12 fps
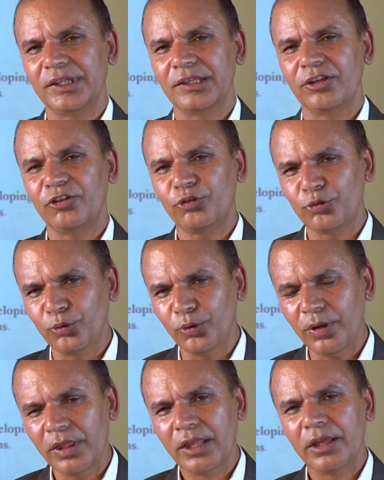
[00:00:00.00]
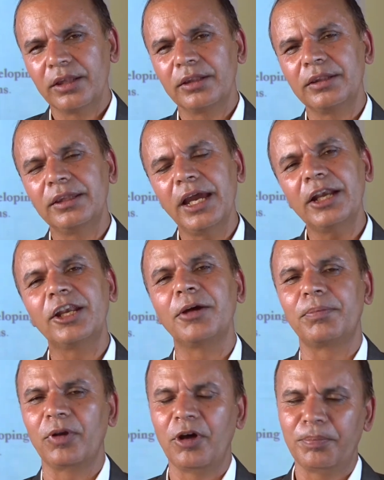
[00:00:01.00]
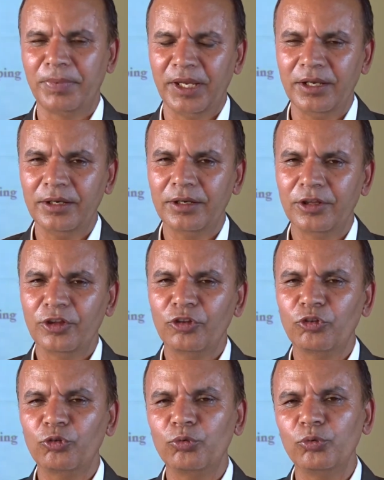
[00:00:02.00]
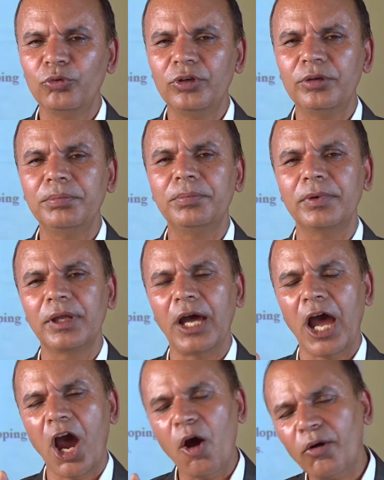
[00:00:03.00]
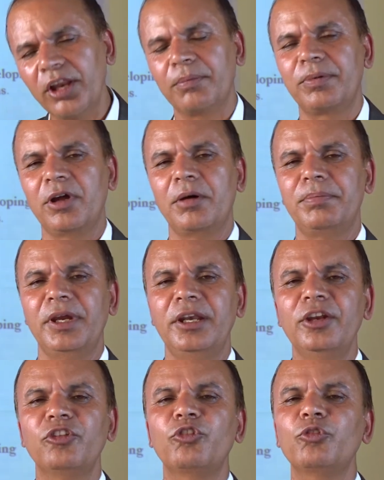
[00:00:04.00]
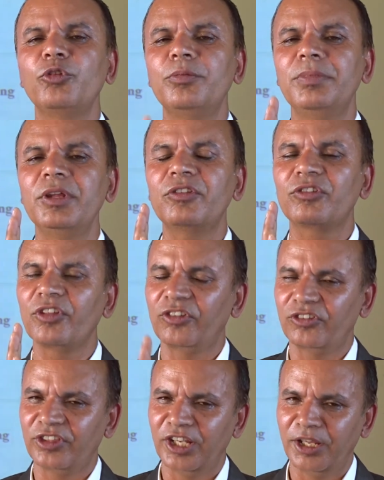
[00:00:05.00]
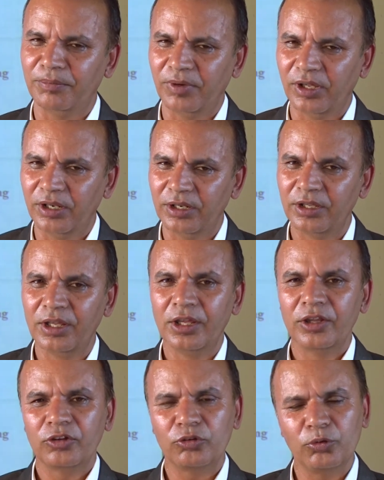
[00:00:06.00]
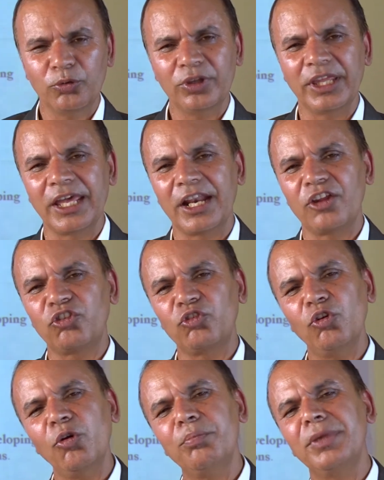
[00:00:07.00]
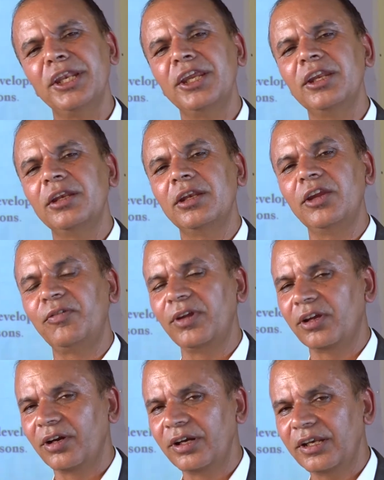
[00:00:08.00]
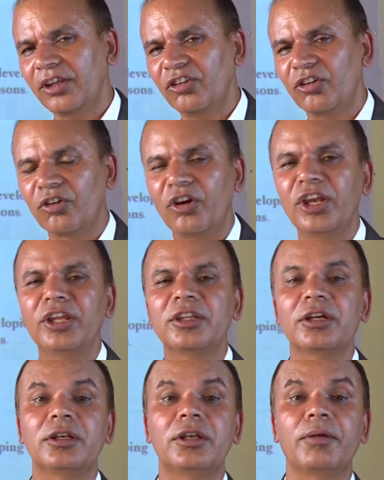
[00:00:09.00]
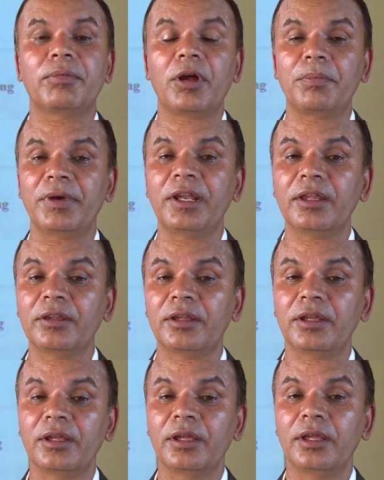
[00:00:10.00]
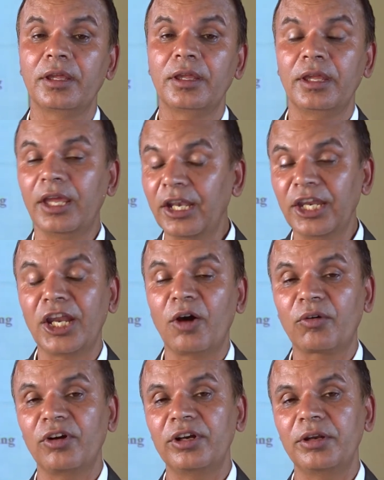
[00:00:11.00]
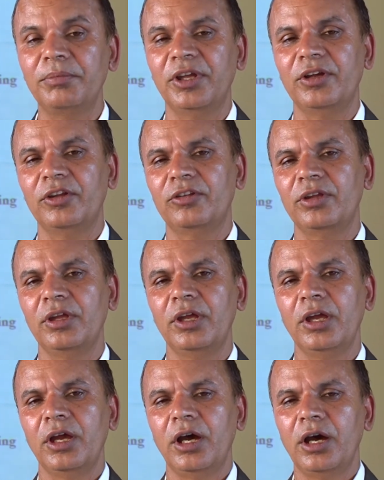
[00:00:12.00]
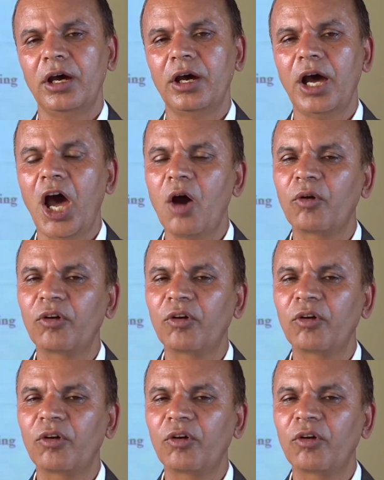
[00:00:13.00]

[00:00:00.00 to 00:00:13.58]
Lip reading: So that development should, our development should be sustainable. So there are so many difficulties in running the development here in our country, because our